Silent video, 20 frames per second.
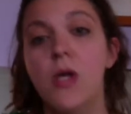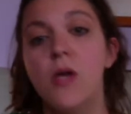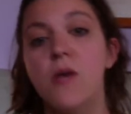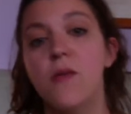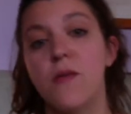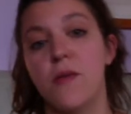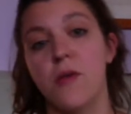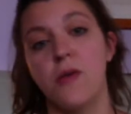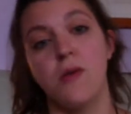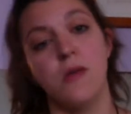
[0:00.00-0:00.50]

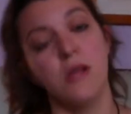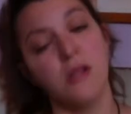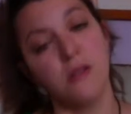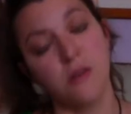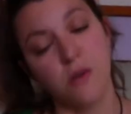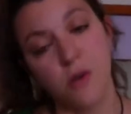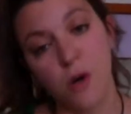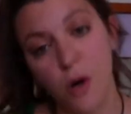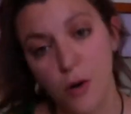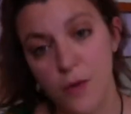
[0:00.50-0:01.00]
So you need to
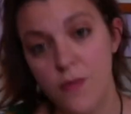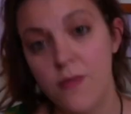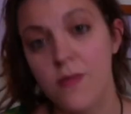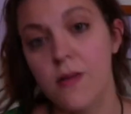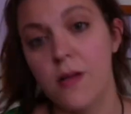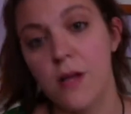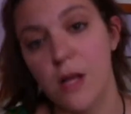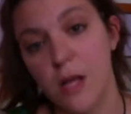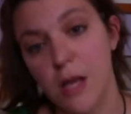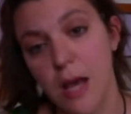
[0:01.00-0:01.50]

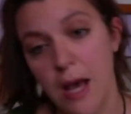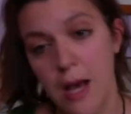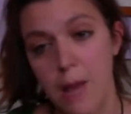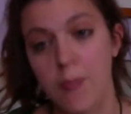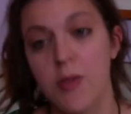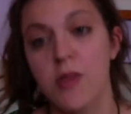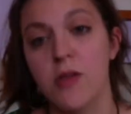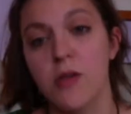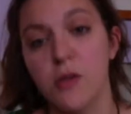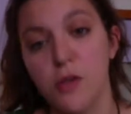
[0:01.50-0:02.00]
constantly
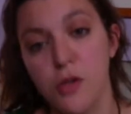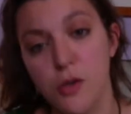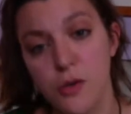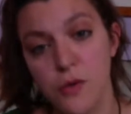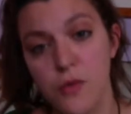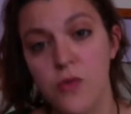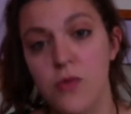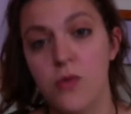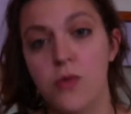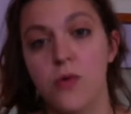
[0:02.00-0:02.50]
hammer the new
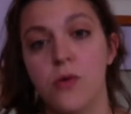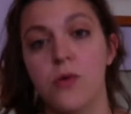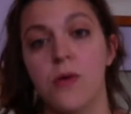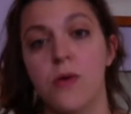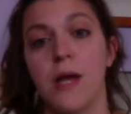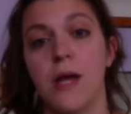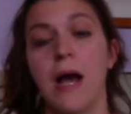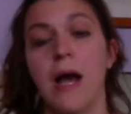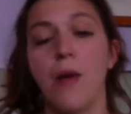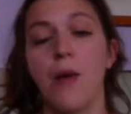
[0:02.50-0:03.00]

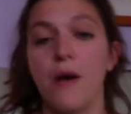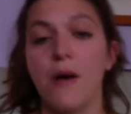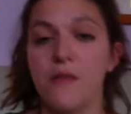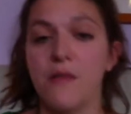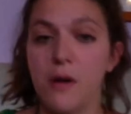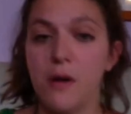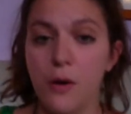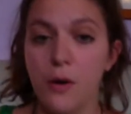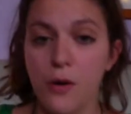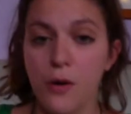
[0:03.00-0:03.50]
story, however
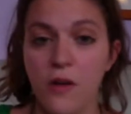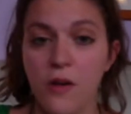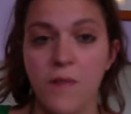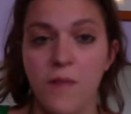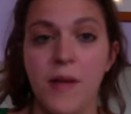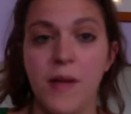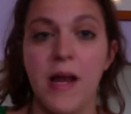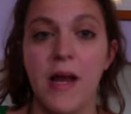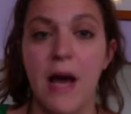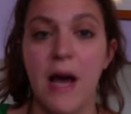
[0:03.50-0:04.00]
long you've
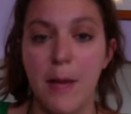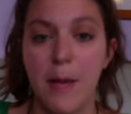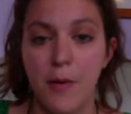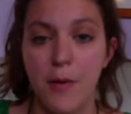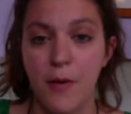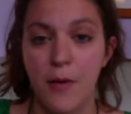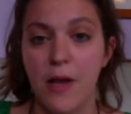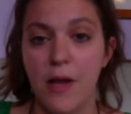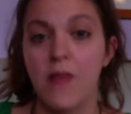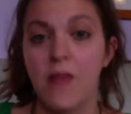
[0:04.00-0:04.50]
been
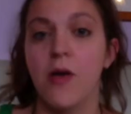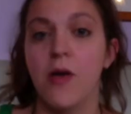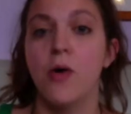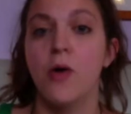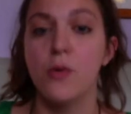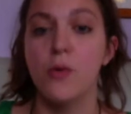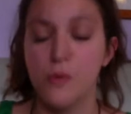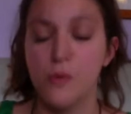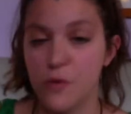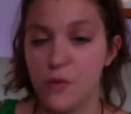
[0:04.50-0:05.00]
hammering the
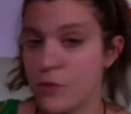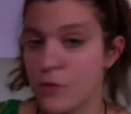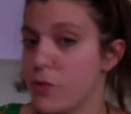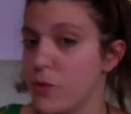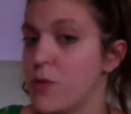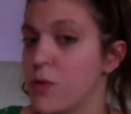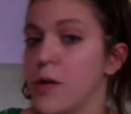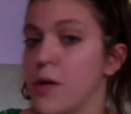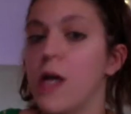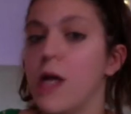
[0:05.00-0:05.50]
old
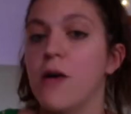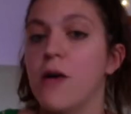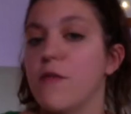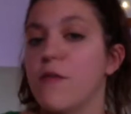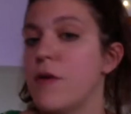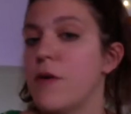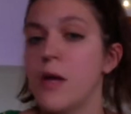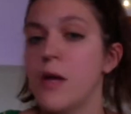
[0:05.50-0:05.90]
story of